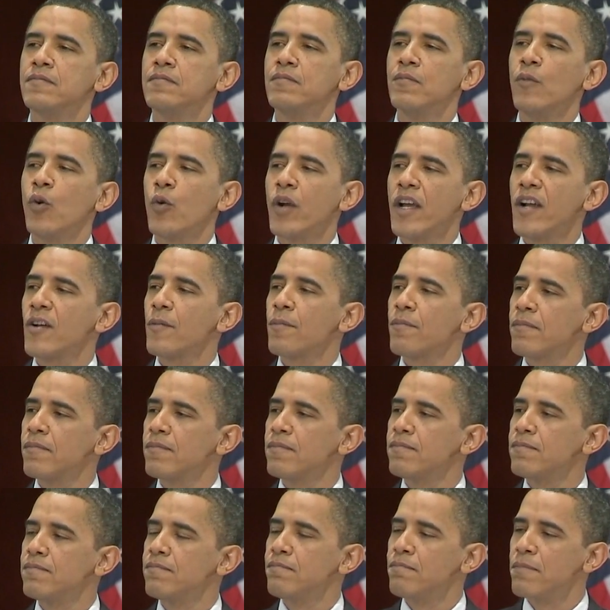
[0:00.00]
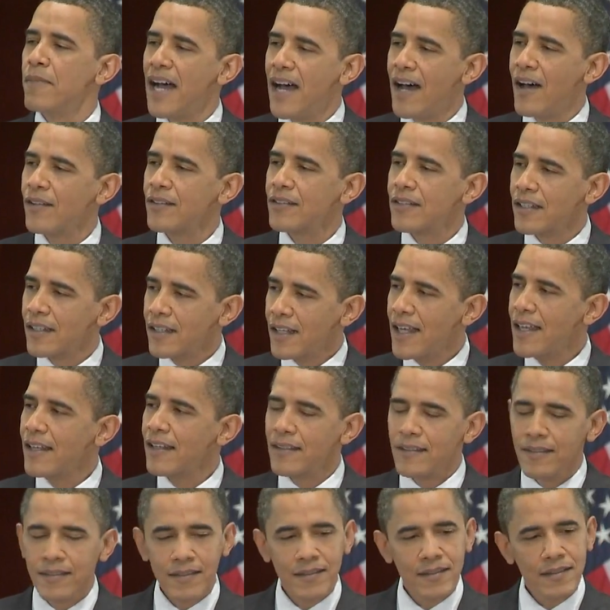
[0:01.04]
but we are bound to
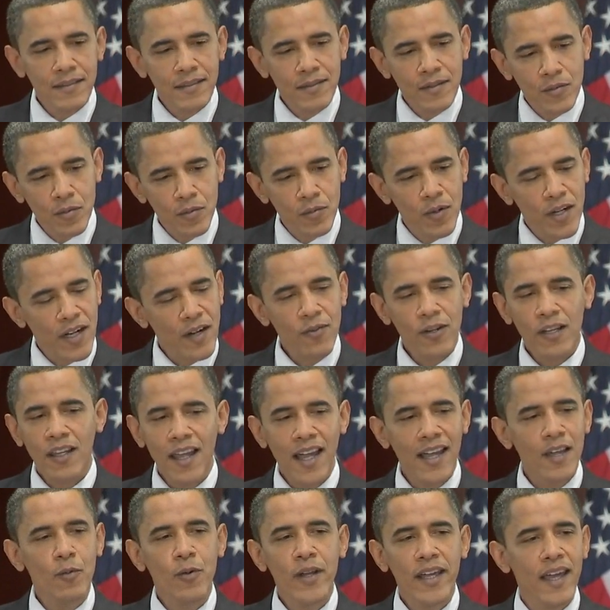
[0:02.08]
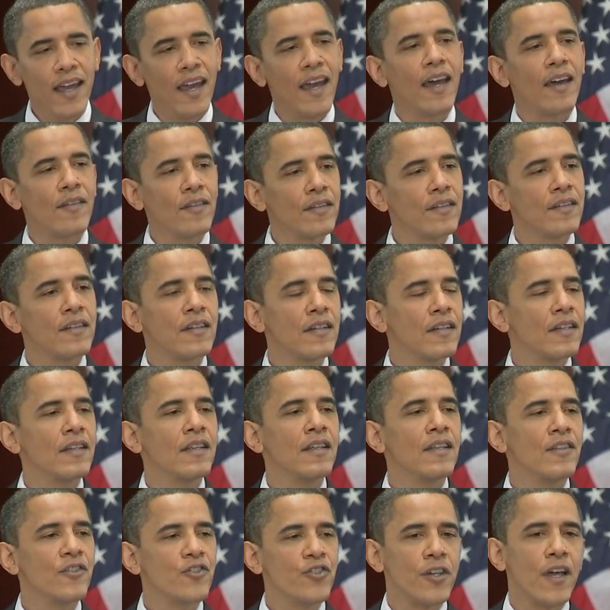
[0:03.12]
let whatever light we have
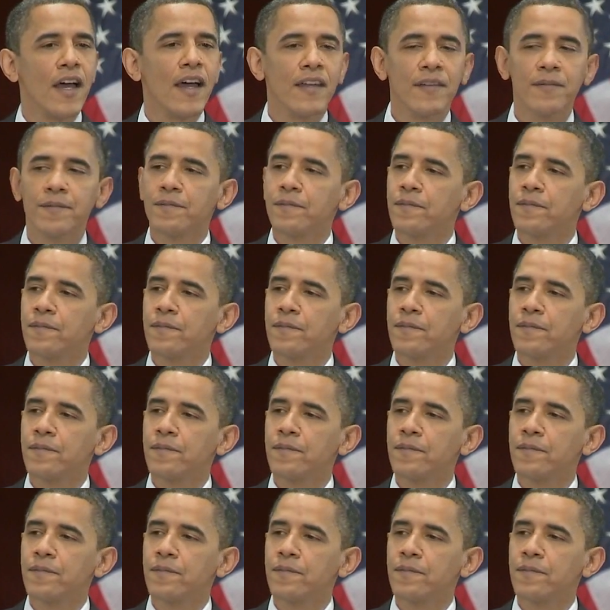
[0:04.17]
shine.